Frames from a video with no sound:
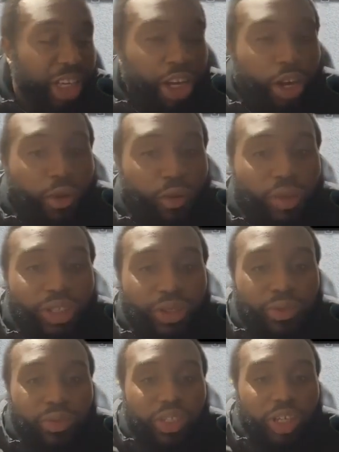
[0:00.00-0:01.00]

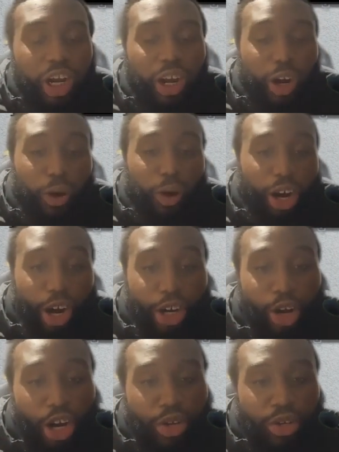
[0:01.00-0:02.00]

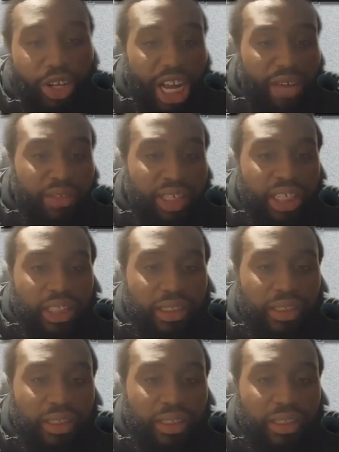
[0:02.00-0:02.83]
are you done having kids?